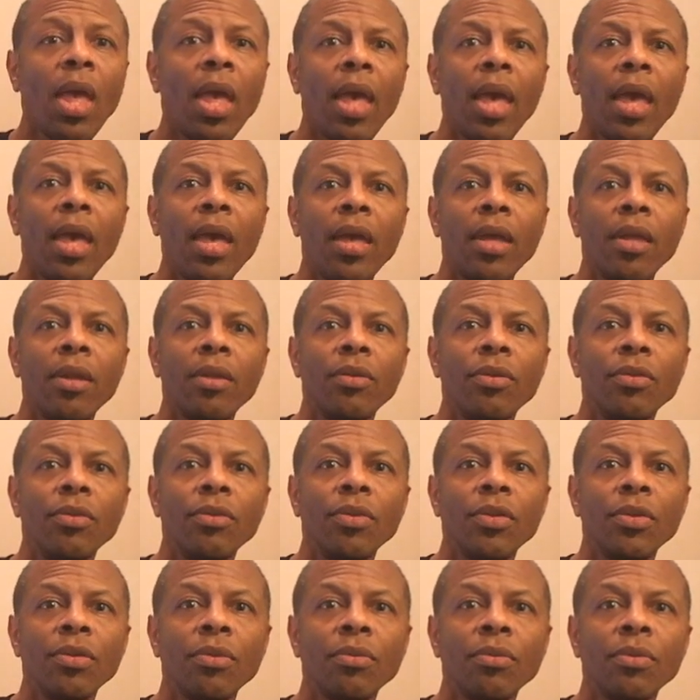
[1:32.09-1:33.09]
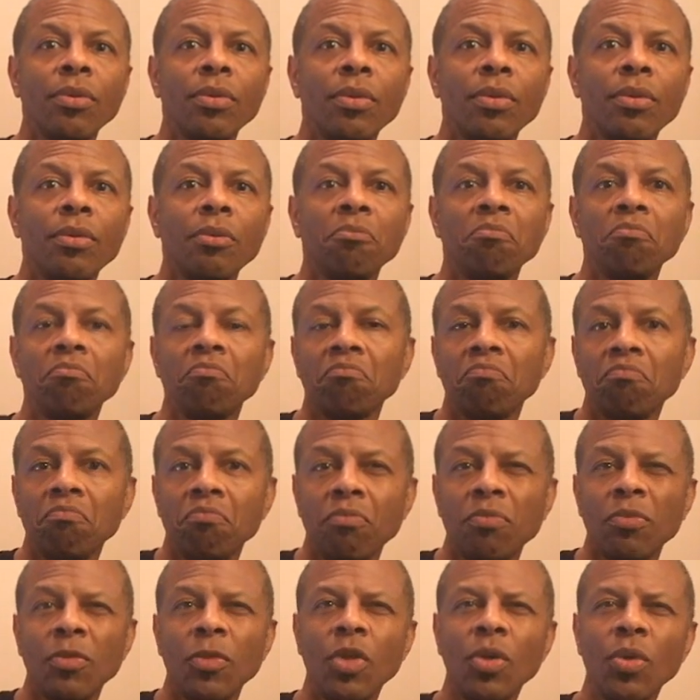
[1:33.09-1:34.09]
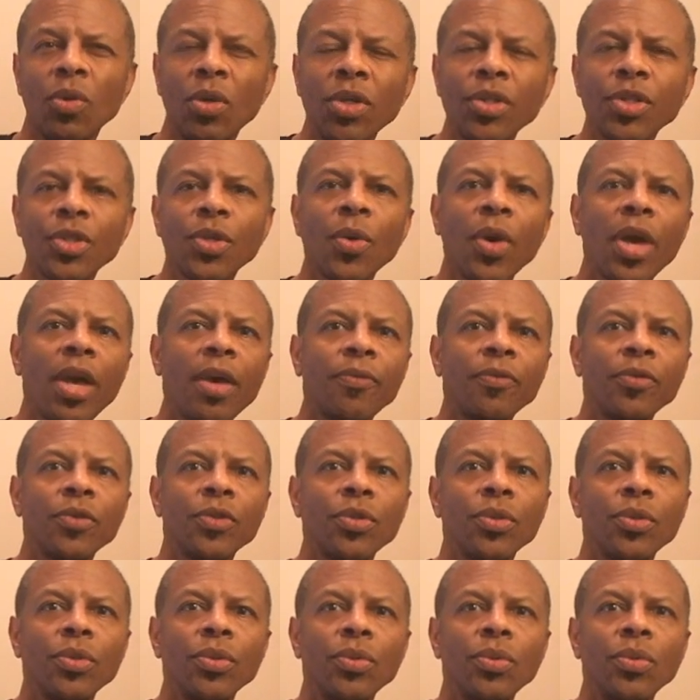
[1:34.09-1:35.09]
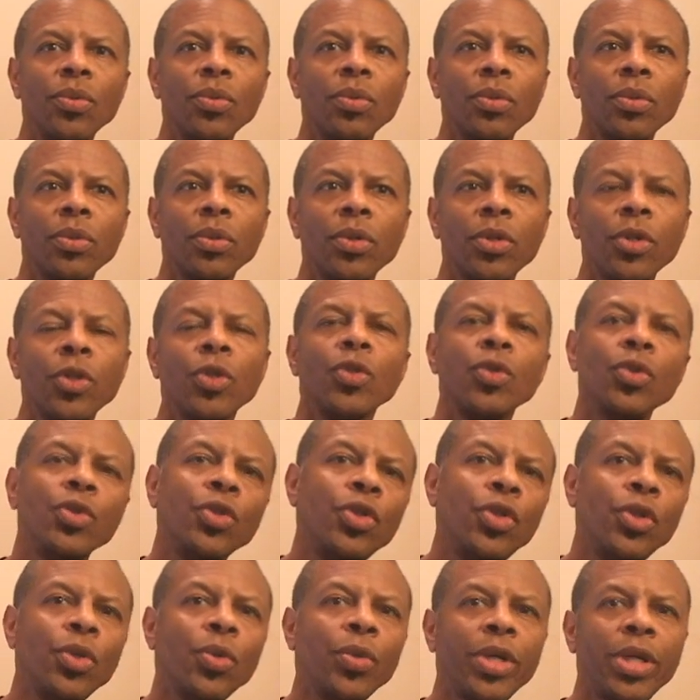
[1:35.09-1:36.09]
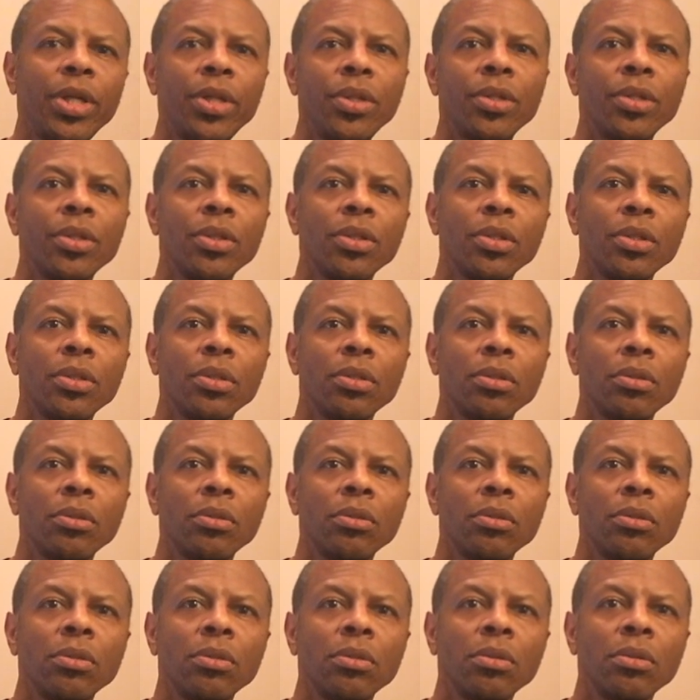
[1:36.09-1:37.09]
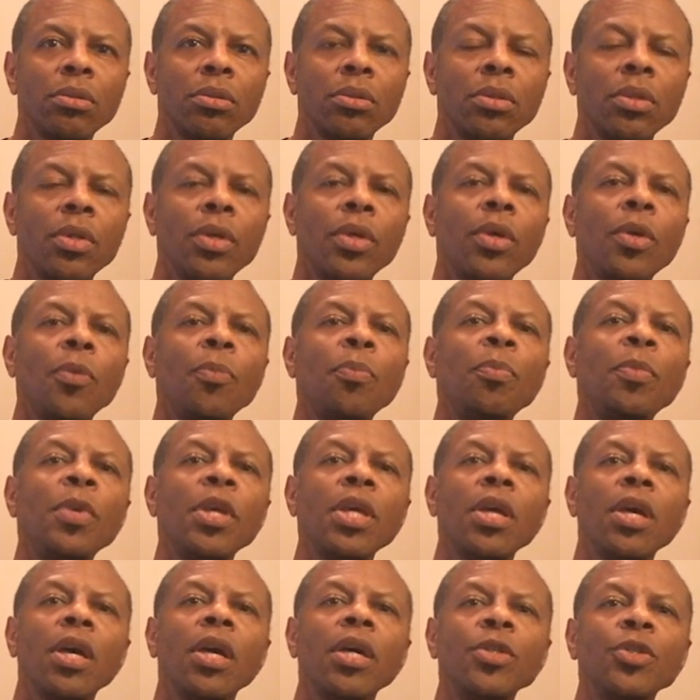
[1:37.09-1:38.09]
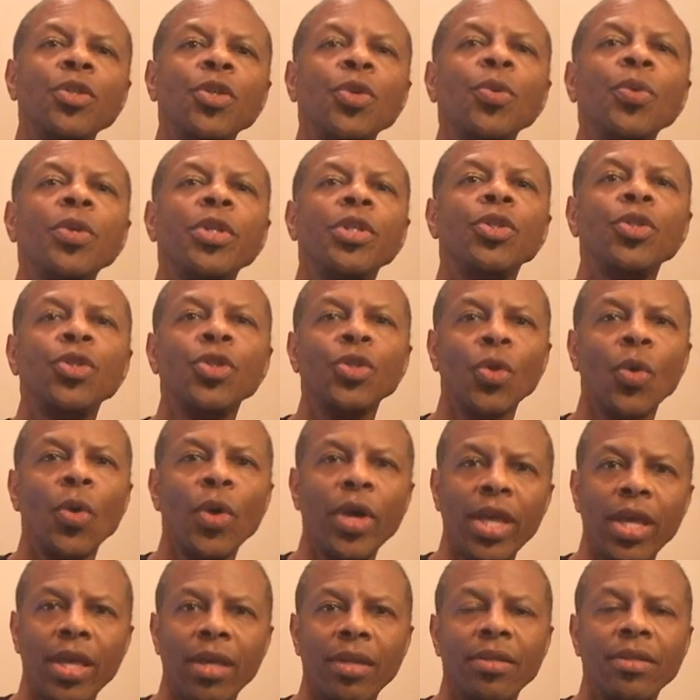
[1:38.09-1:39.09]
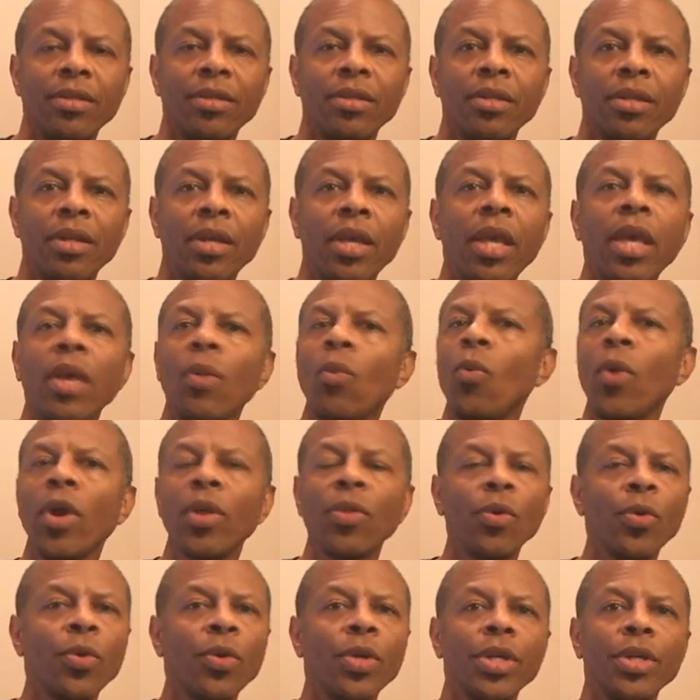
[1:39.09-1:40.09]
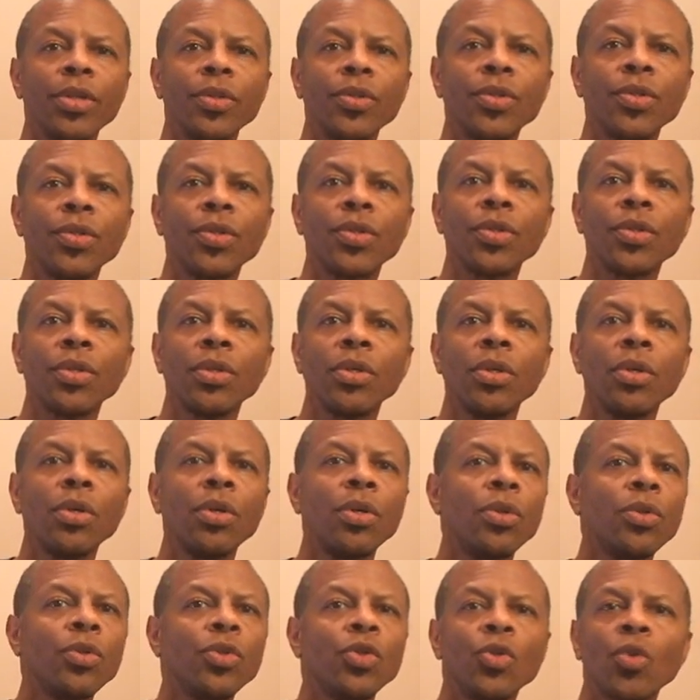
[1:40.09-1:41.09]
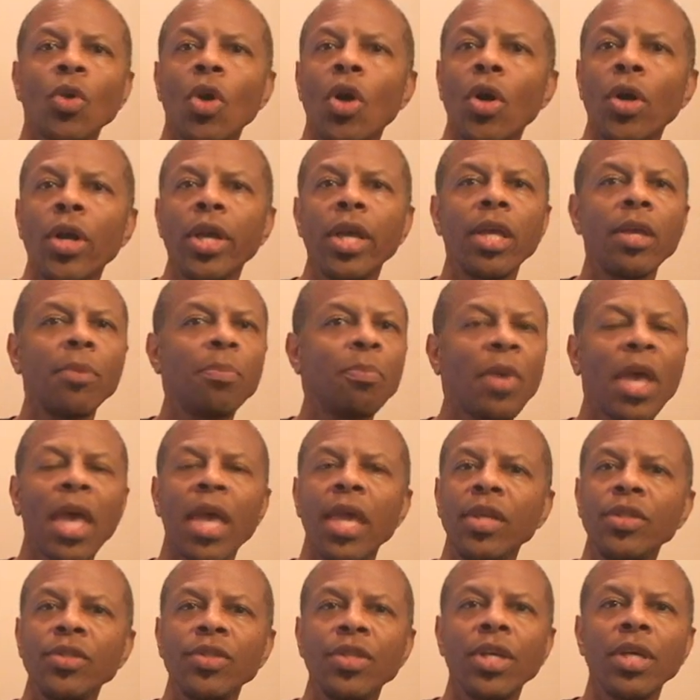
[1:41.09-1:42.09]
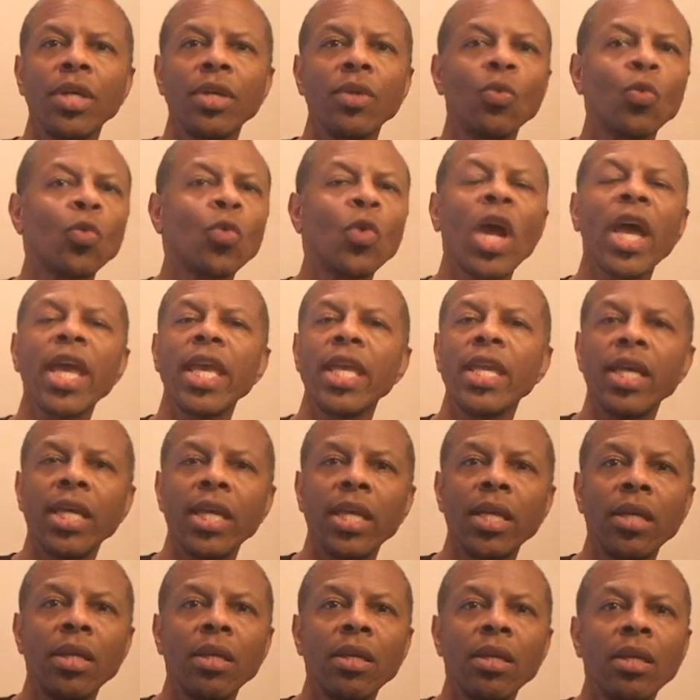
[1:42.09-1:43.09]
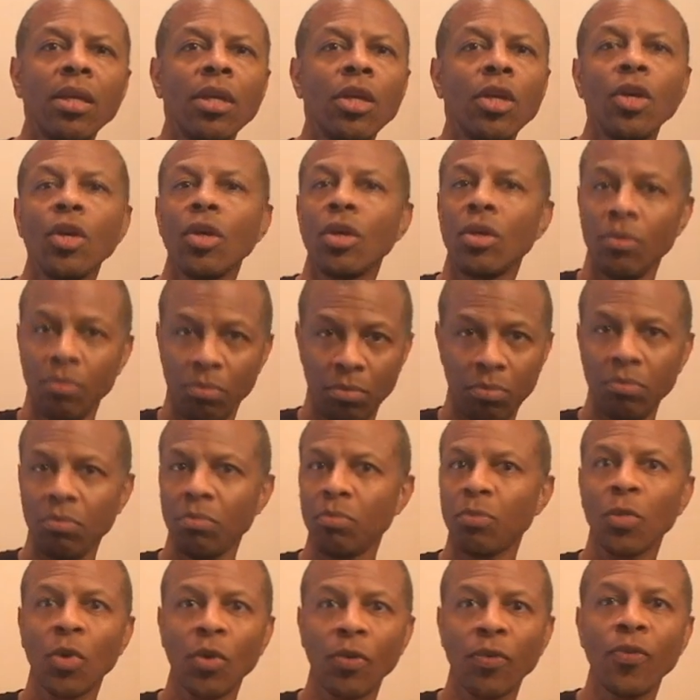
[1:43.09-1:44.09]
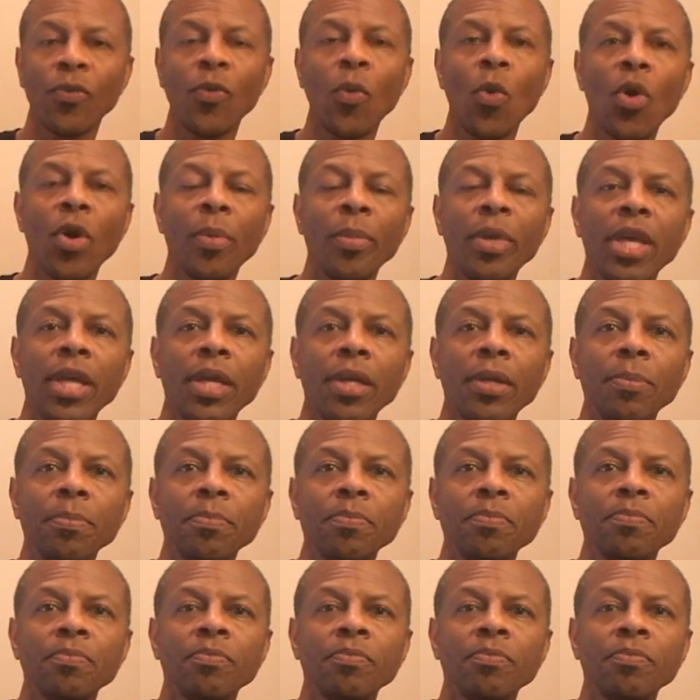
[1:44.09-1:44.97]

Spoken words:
And you also have to do it because you enjoy it. Whether it's drawing, painting, writing, performing,